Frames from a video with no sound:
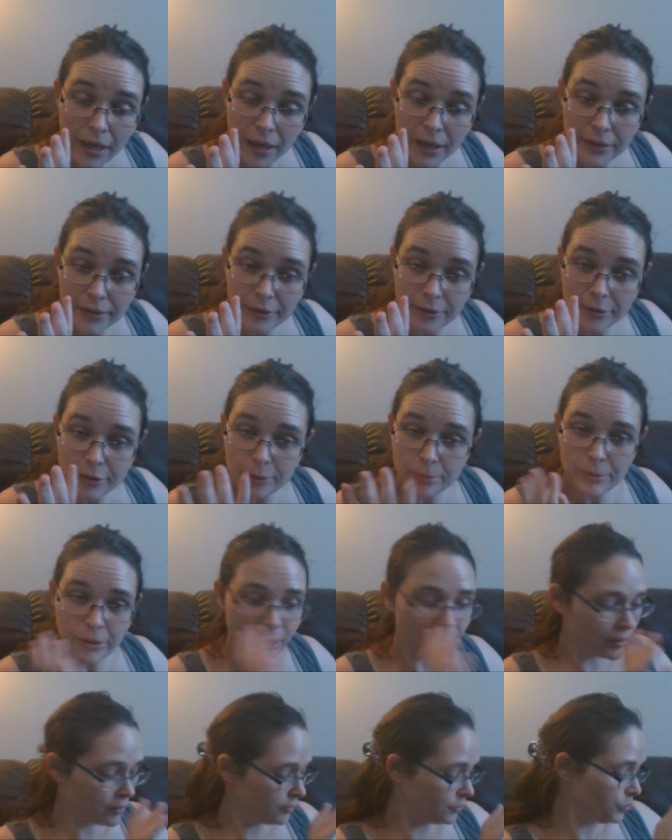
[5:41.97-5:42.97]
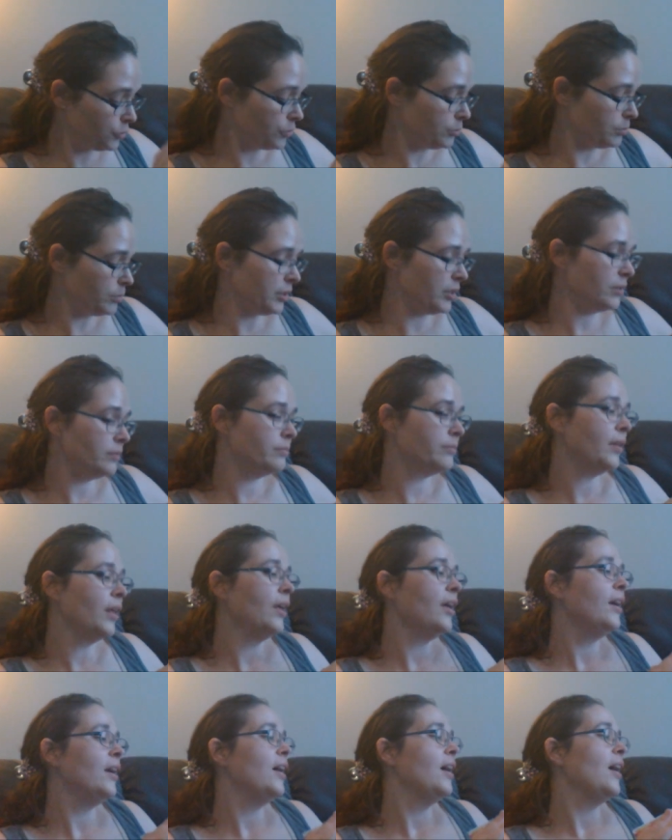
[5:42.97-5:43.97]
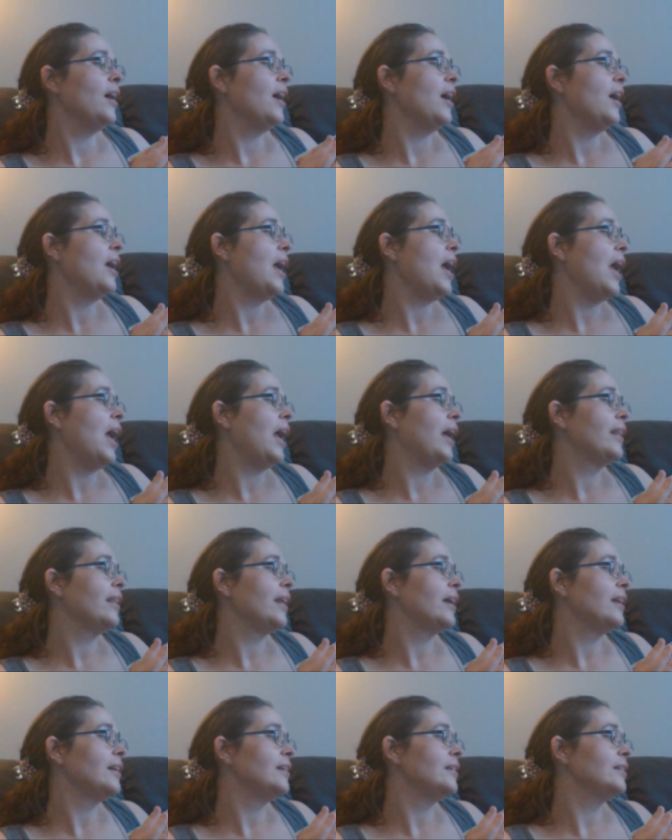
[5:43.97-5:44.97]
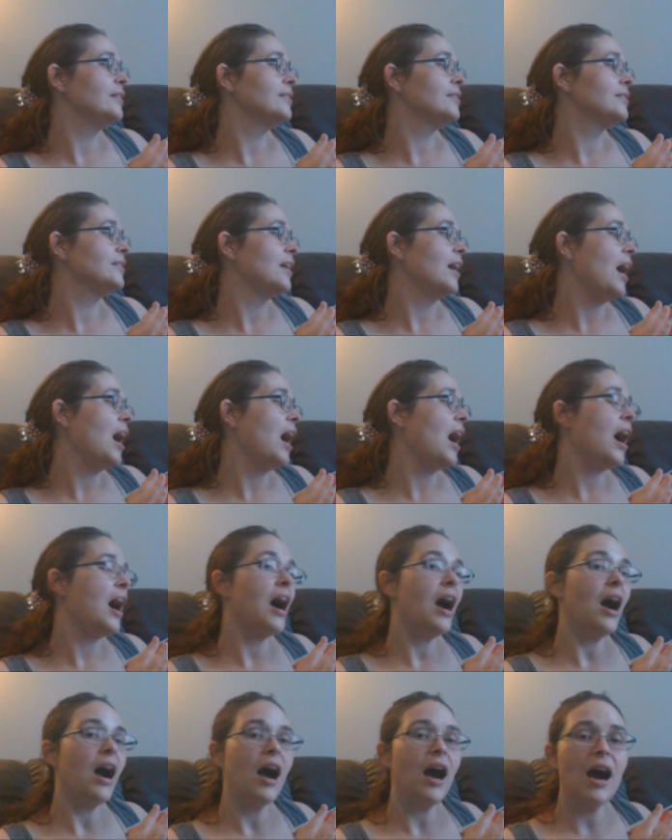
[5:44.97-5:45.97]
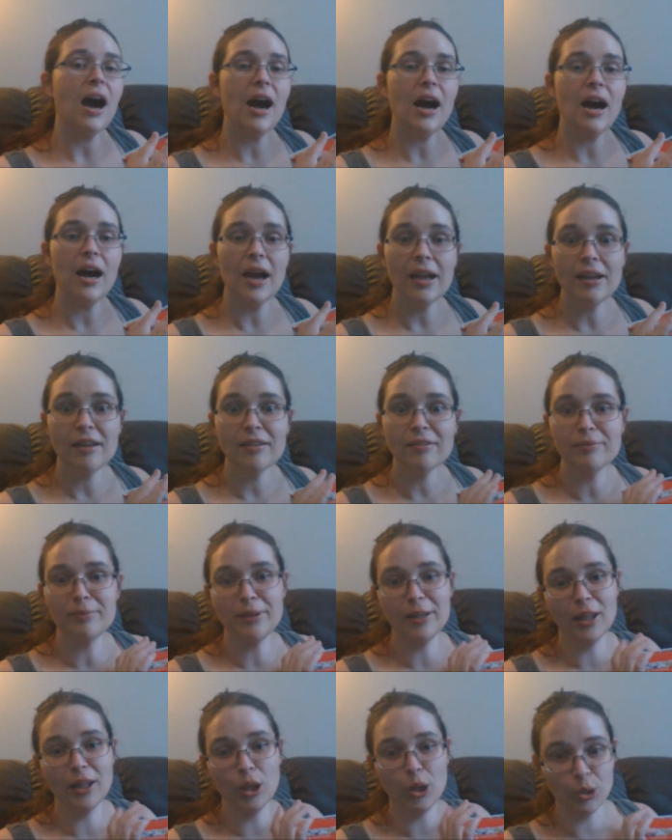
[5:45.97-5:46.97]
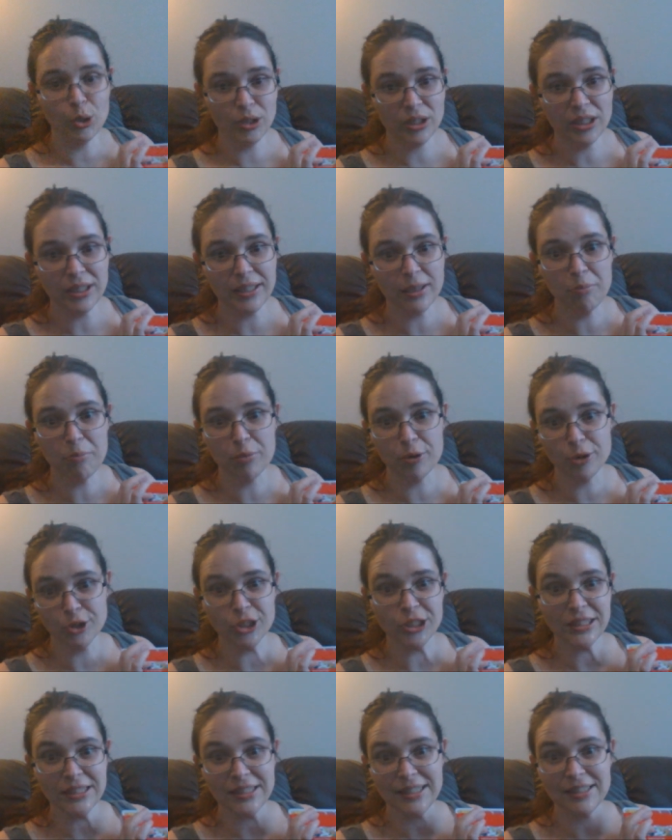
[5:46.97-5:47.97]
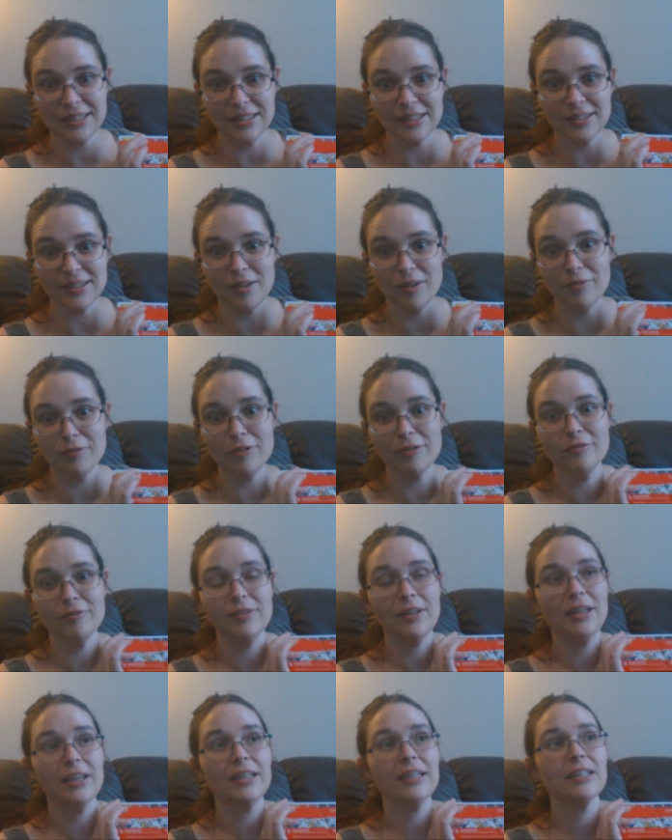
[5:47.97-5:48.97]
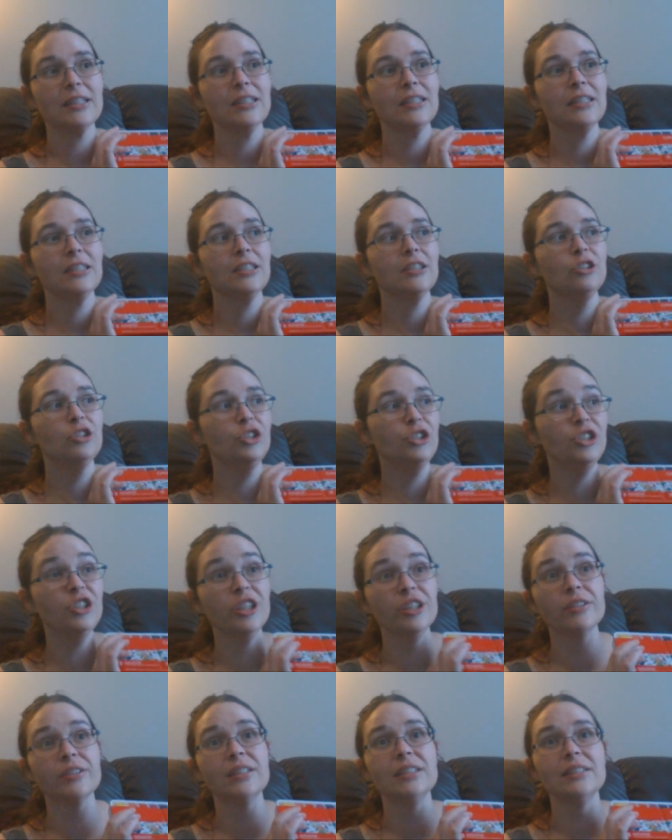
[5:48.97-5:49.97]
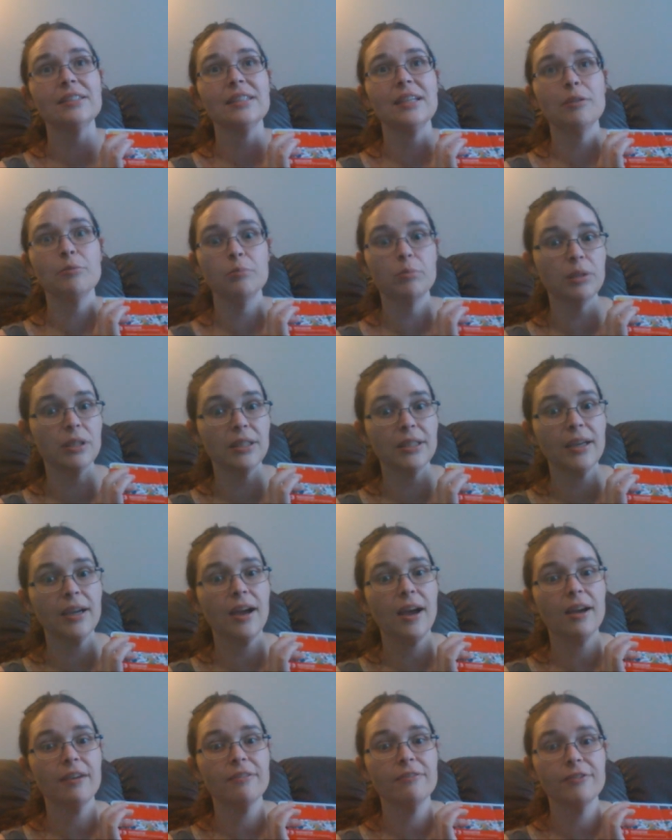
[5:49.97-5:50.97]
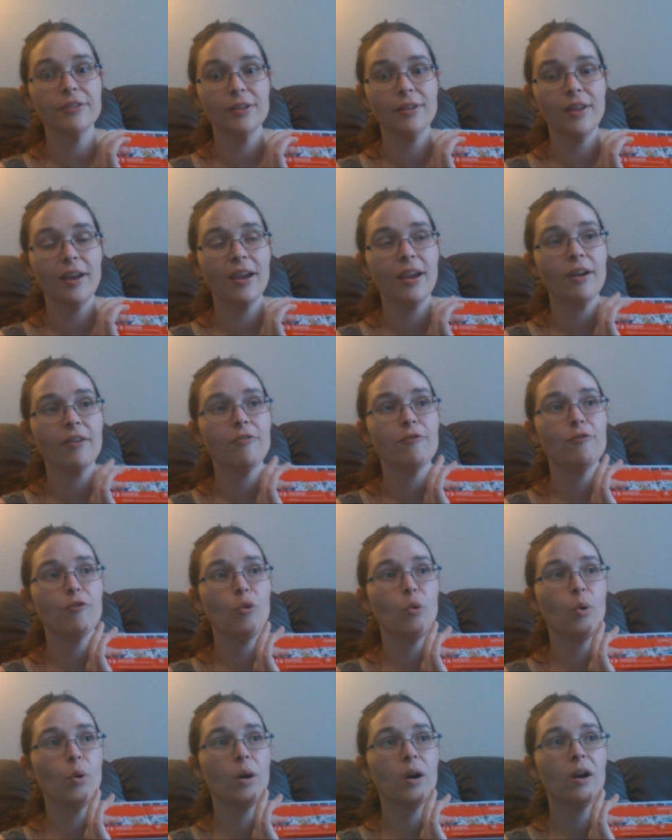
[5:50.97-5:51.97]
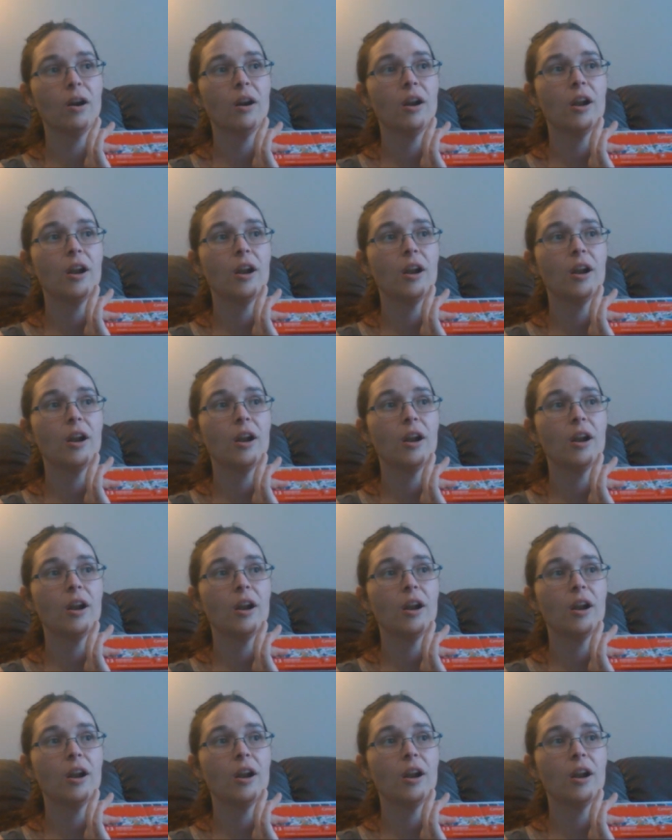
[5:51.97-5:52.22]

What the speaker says: I know you're proud, you should be. And that is, I have been looking at purchasing this off of, like, Jerry's and Blick, I feel like, for